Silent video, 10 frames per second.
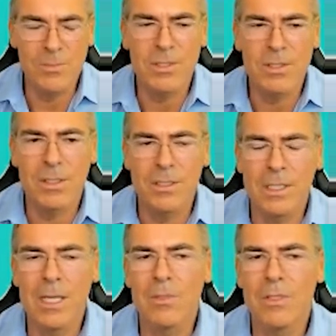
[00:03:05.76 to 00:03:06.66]
particular
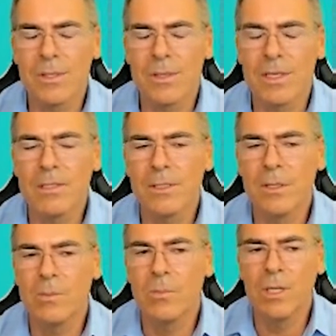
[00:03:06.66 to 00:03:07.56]
labels, and there's a
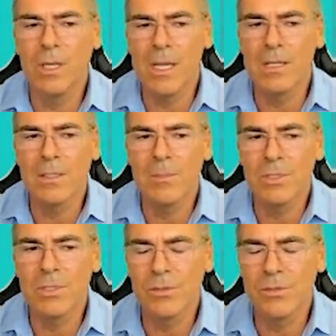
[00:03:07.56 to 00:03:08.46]
lot more layers, I'm
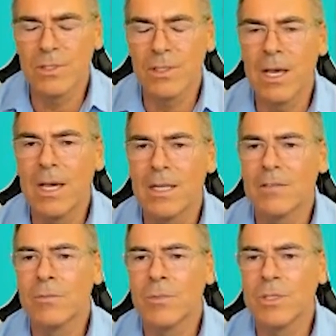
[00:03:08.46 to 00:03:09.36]
just using the high
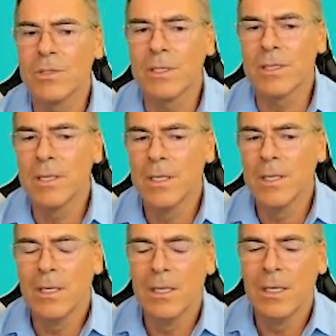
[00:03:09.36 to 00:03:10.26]
level ones.
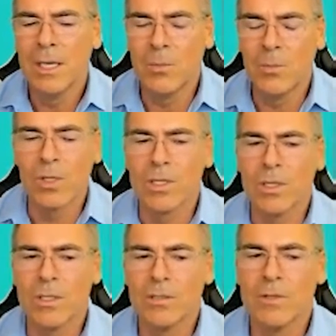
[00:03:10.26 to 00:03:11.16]
I'm
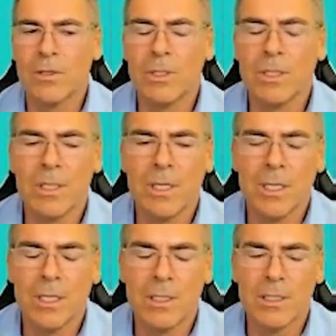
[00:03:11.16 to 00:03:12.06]
working on a very
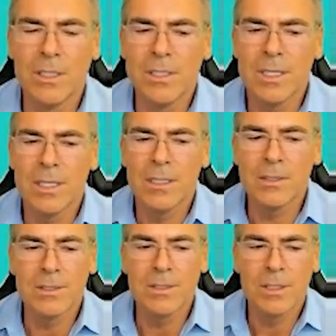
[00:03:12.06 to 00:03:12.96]

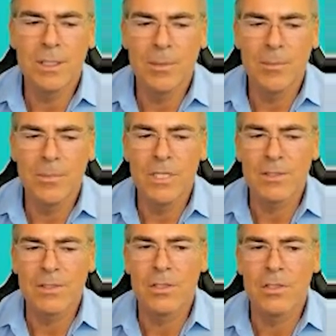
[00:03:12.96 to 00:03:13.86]
detailed
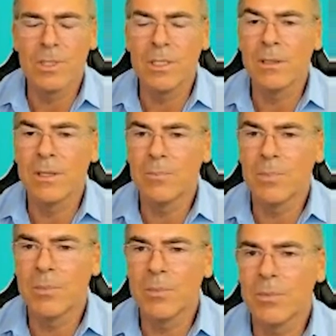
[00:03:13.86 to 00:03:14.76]
taxonomy that
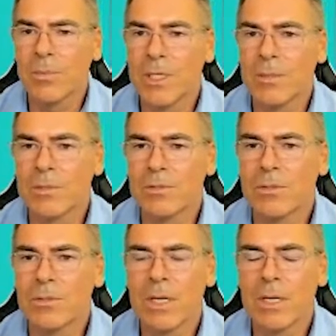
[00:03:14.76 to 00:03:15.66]
people will be able
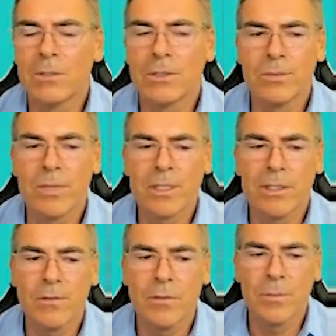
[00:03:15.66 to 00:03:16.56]
to download
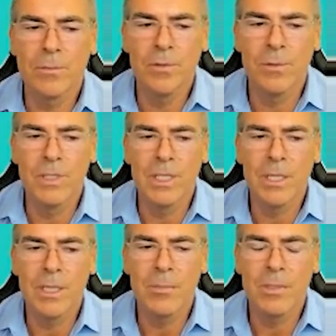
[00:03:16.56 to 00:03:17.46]
directly from
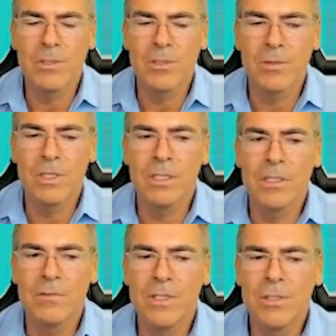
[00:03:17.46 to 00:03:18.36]
GitHub. But so the
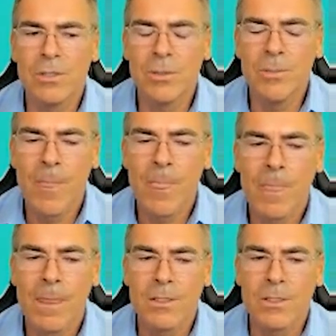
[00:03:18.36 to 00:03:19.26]
individual,
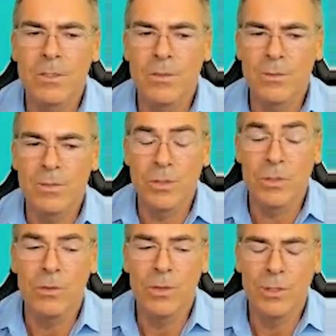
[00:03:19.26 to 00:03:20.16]
so
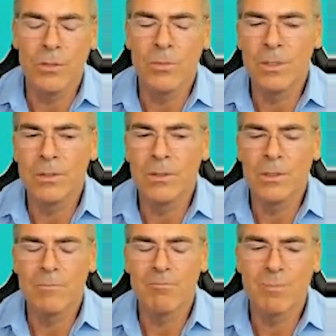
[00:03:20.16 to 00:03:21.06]
you, the human, or